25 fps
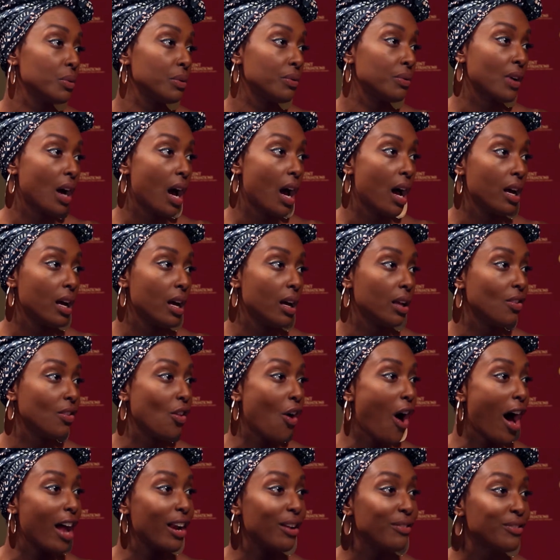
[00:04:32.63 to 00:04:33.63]
We've got a
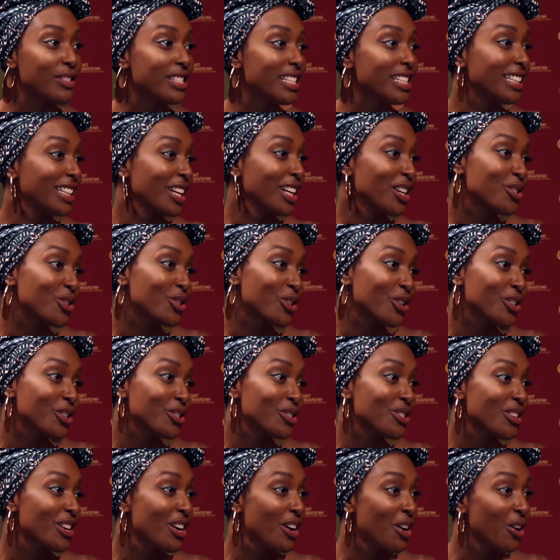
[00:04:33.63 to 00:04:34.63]
lot of
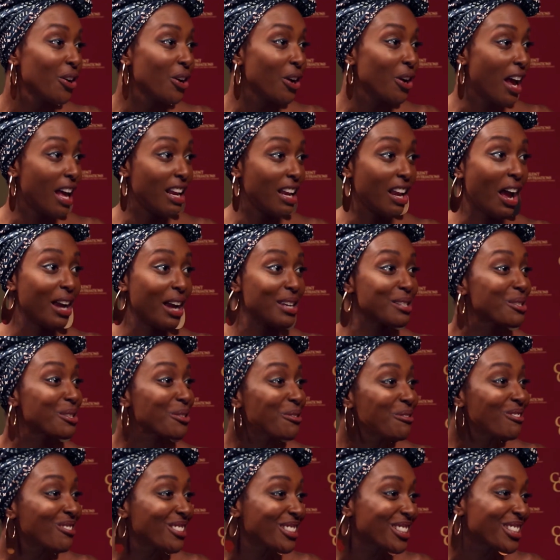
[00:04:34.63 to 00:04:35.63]
teenagers and high
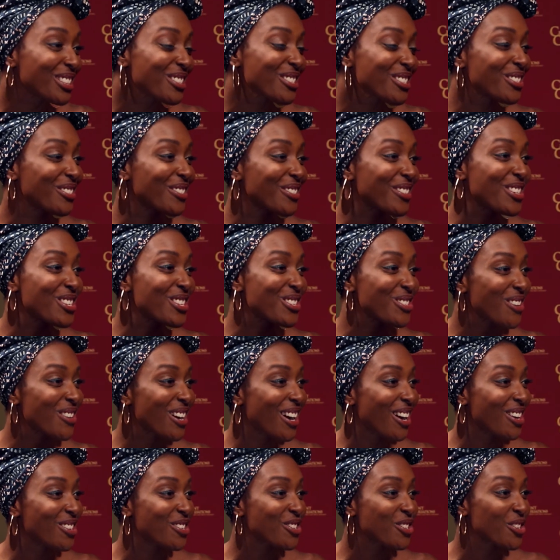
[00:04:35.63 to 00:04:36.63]
schoolers who enjoy
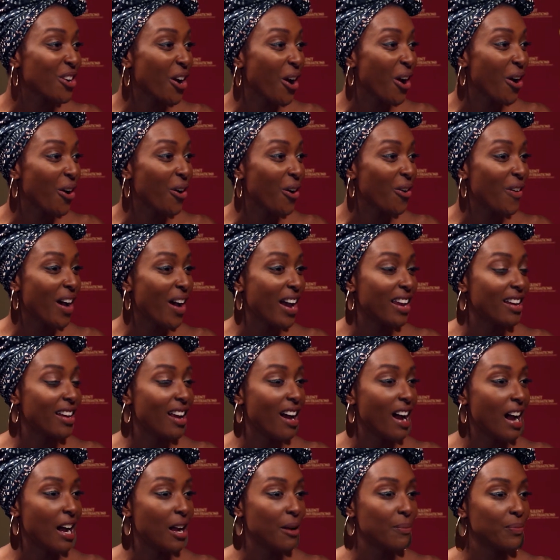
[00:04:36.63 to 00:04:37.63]
our show.
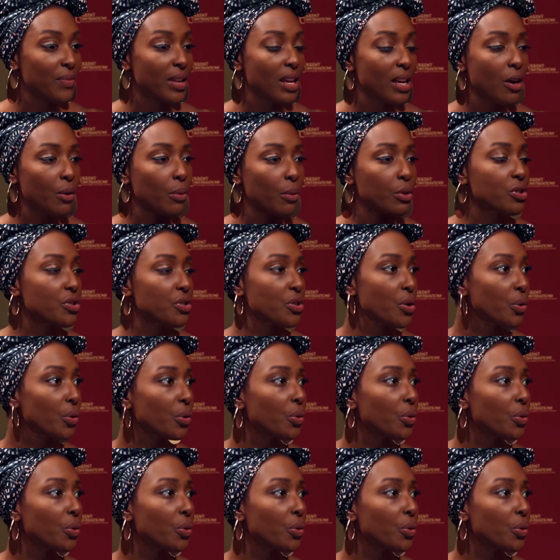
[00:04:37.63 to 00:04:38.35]
And what's so